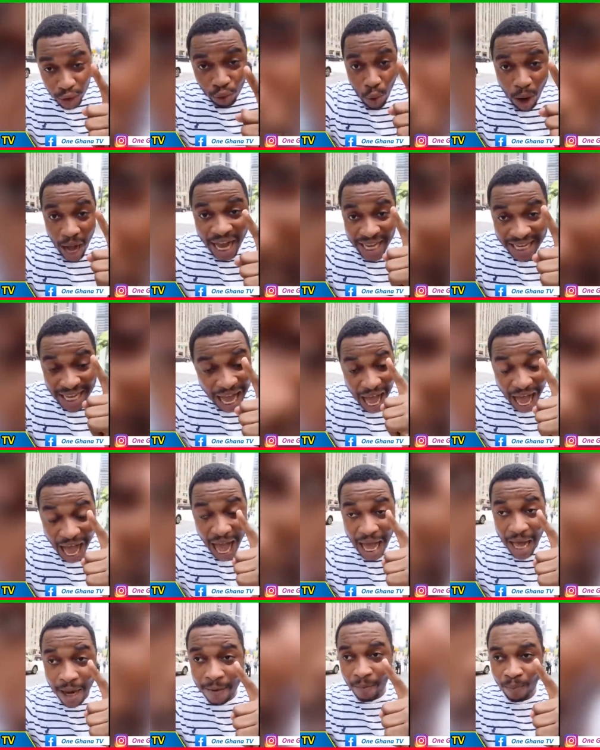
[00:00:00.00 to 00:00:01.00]
no
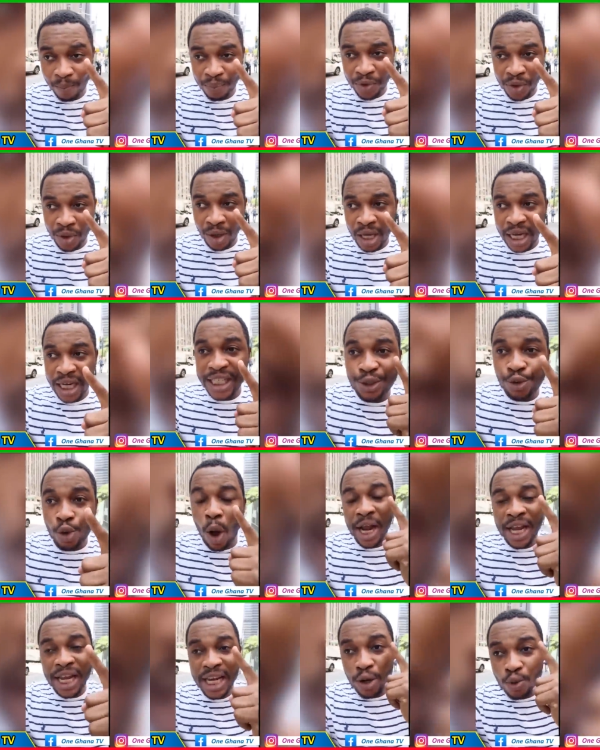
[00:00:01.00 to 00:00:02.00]
higher. To a
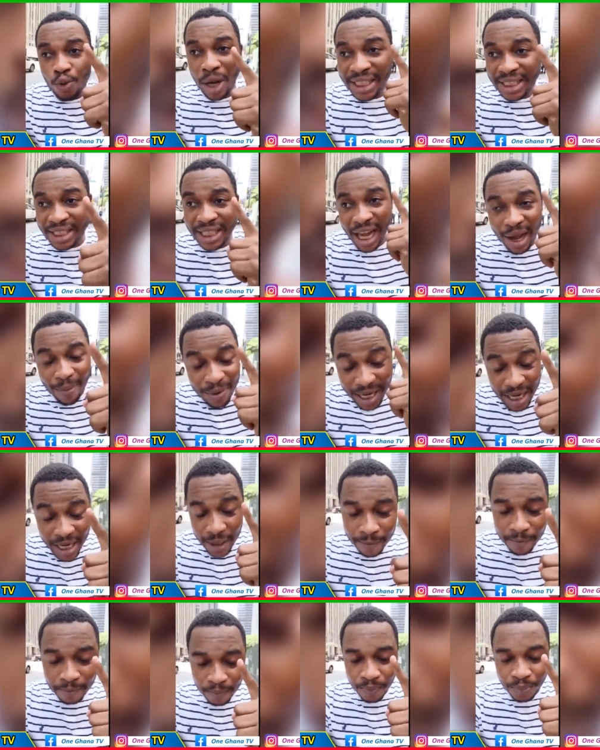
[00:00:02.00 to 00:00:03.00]
hen kwasiabi.
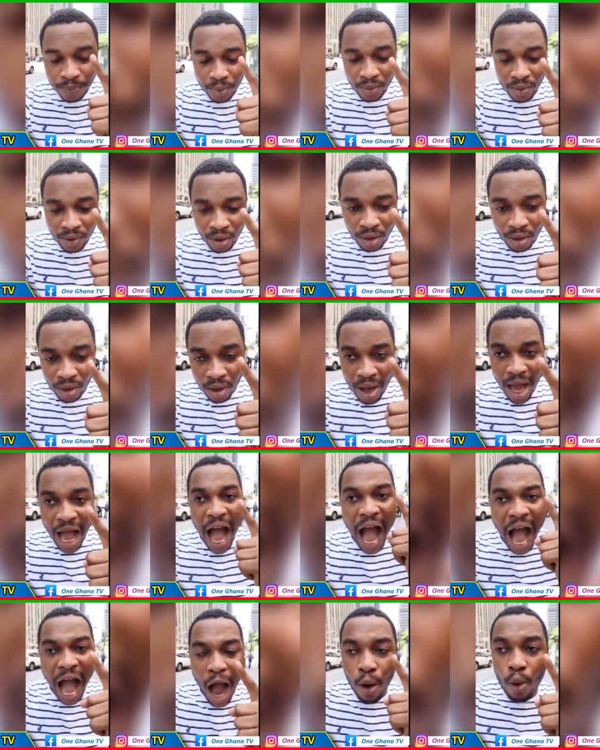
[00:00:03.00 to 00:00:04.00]
Ah,